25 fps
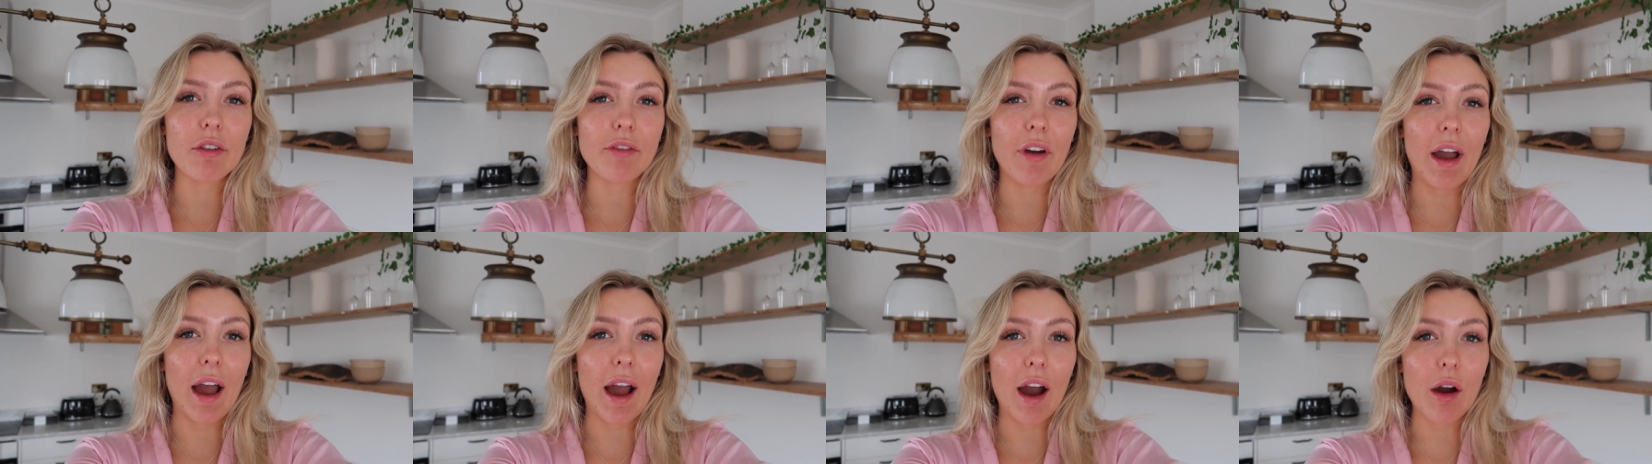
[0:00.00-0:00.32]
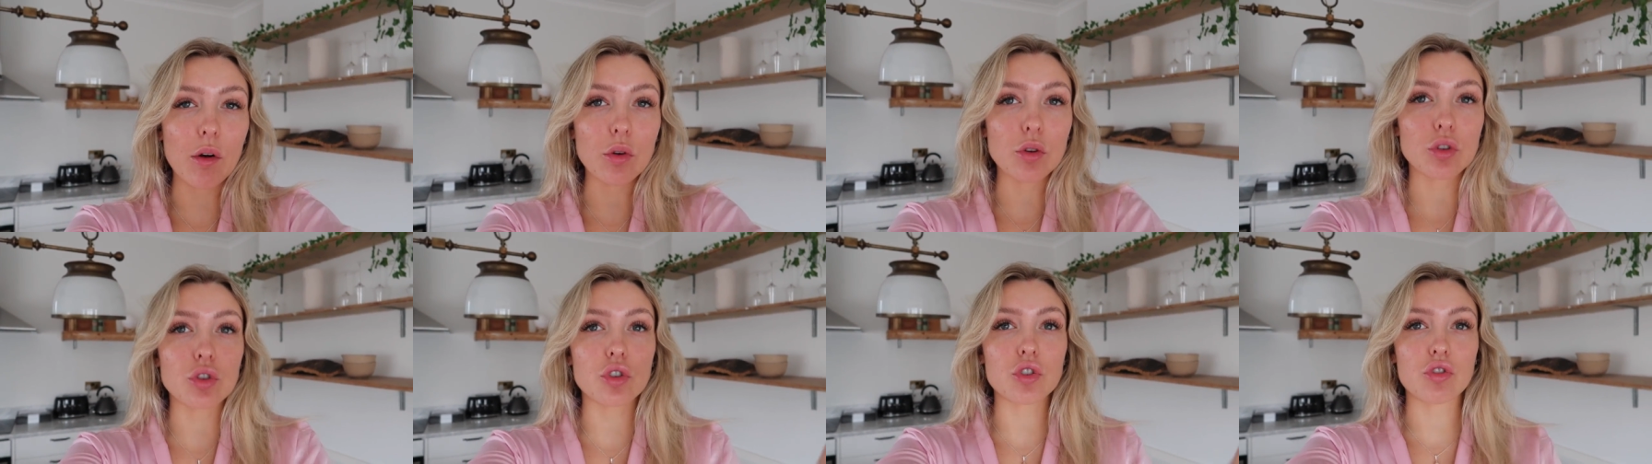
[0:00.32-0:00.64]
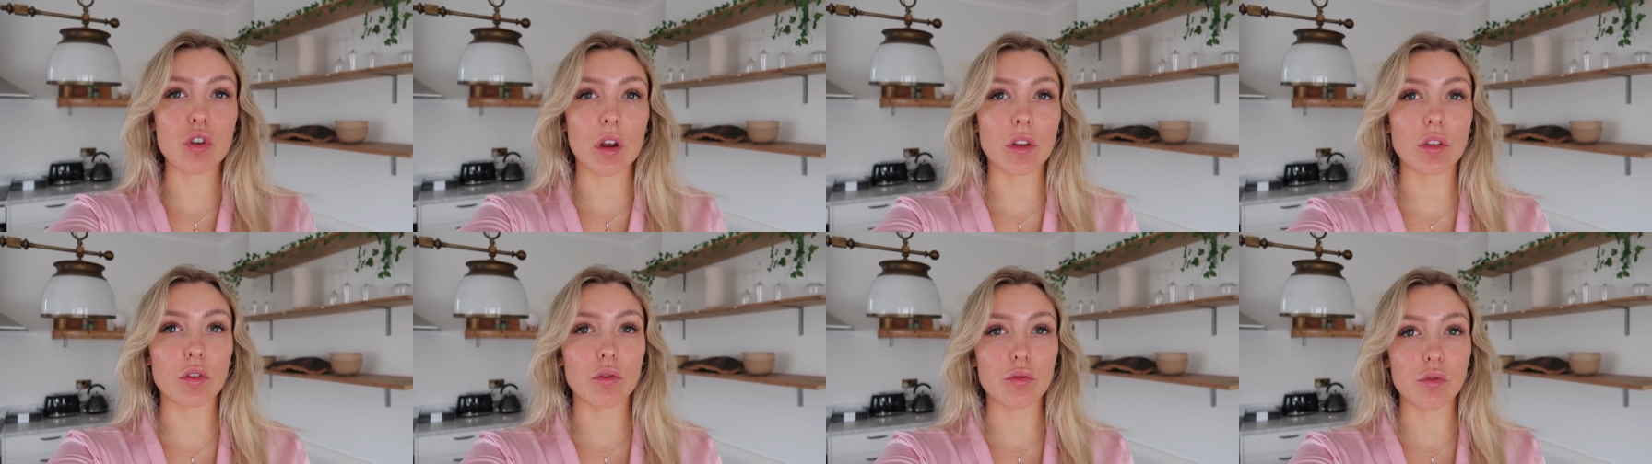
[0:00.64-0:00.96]
of how
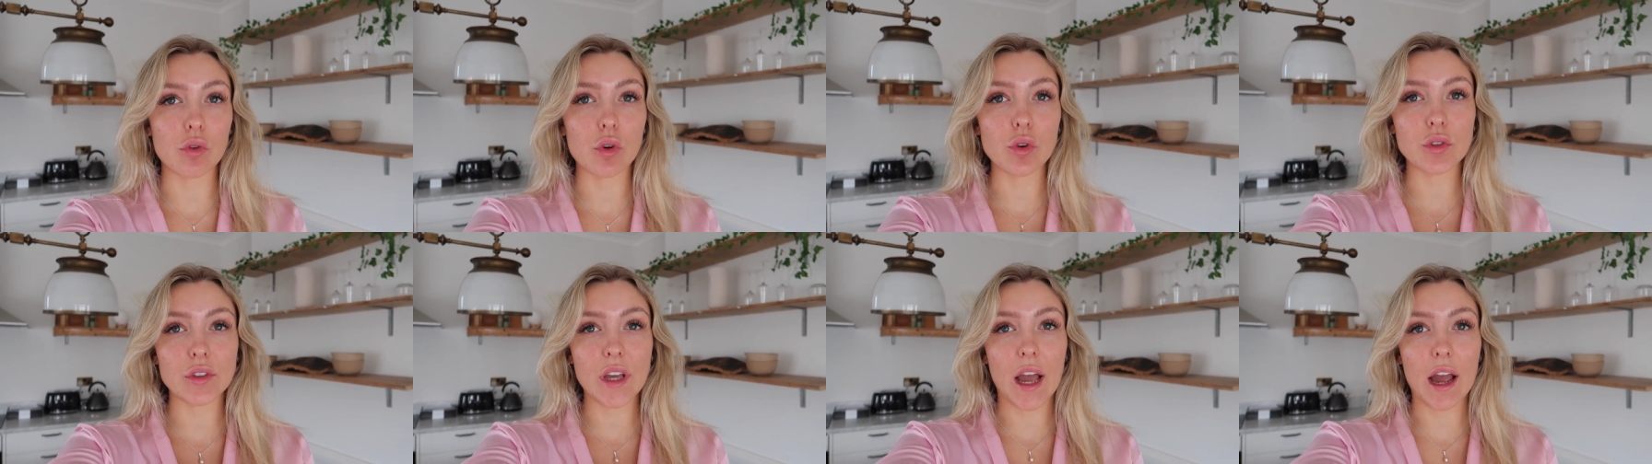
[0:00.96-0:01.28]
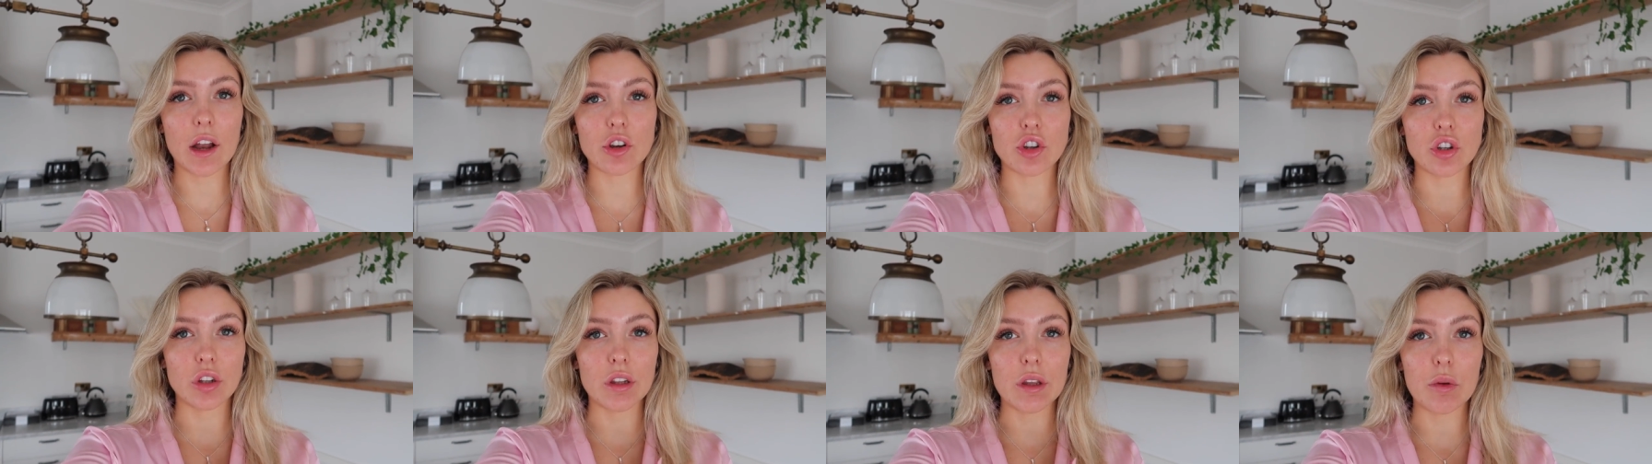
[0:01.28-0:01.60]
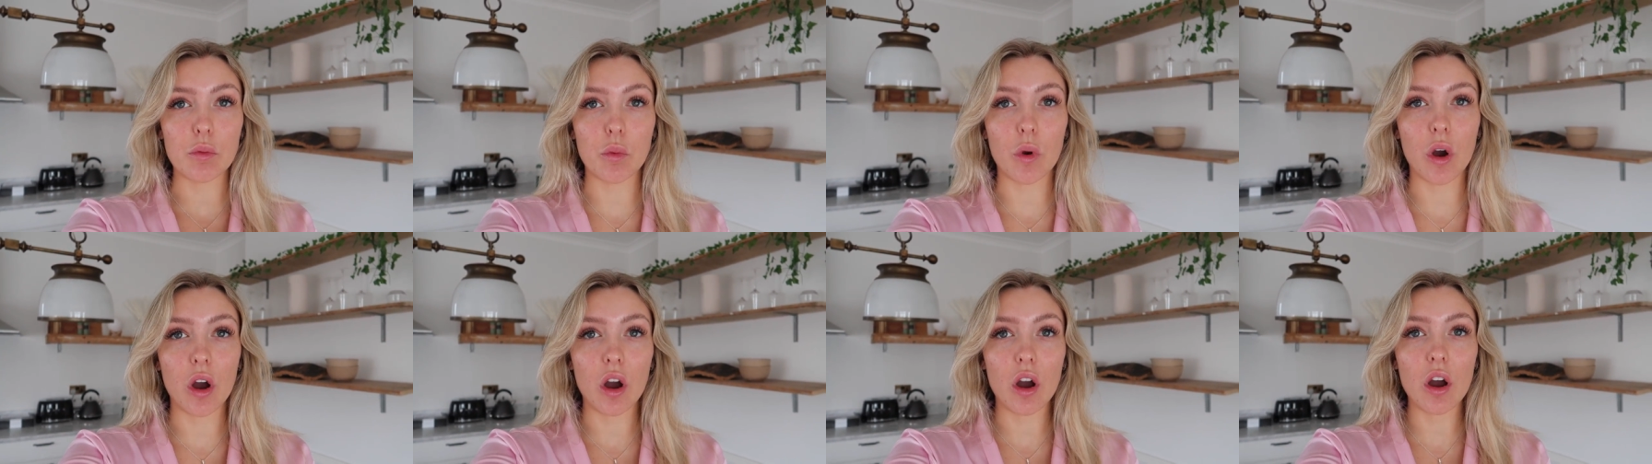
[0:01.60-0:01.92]
strict the rules actually
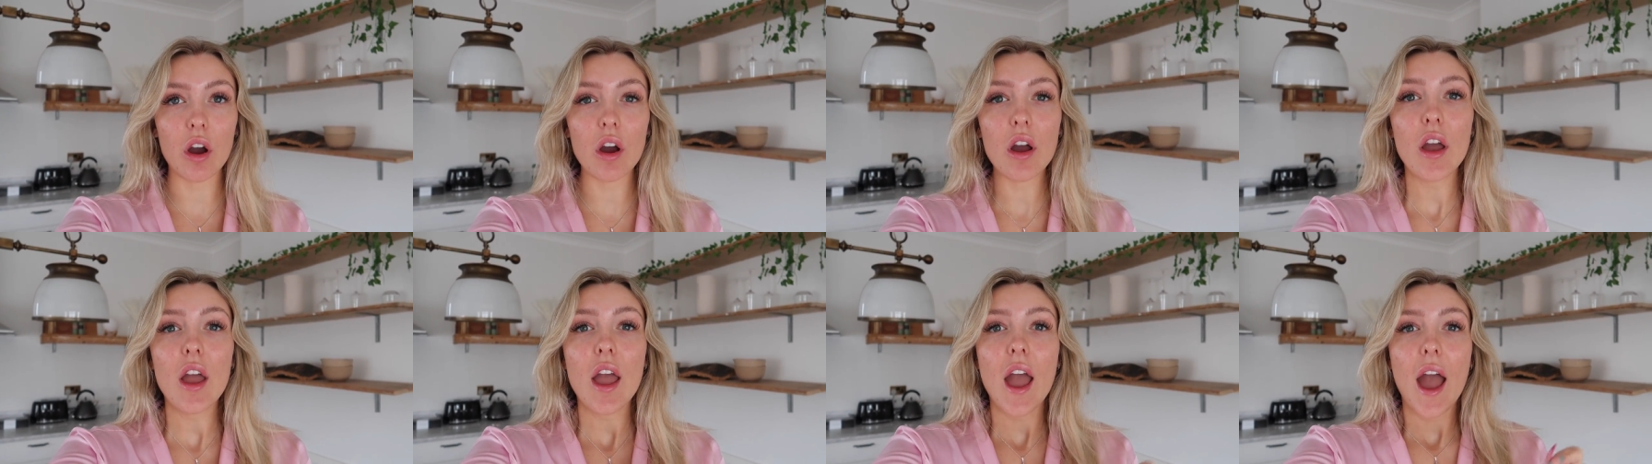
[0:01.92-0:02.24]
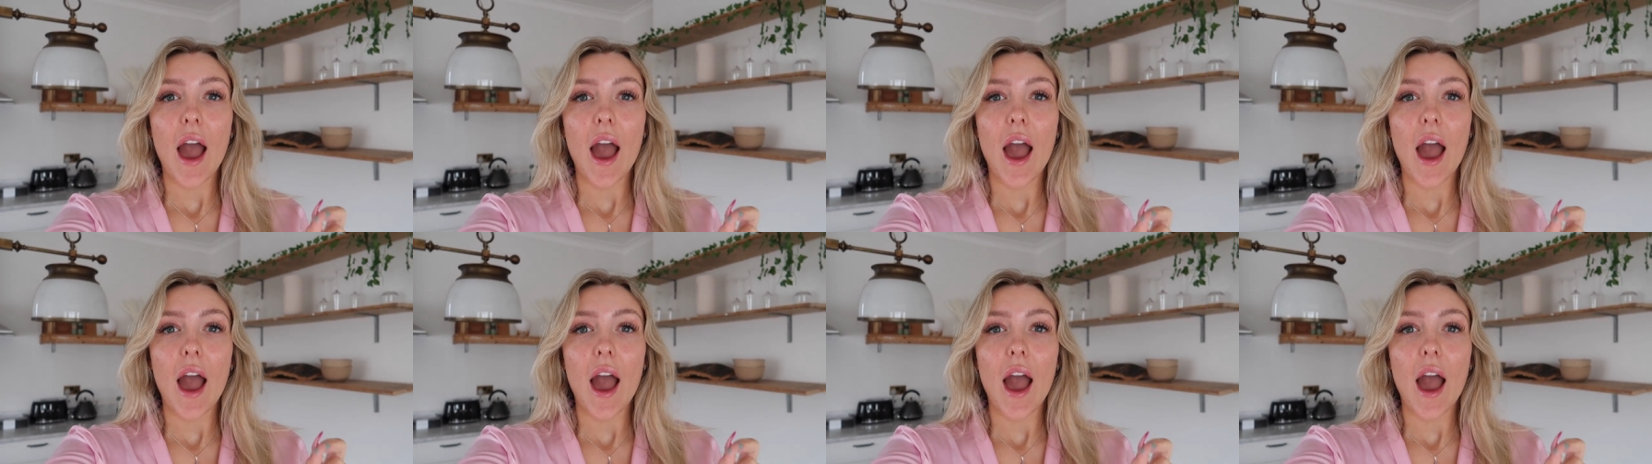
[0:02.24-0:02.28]
were.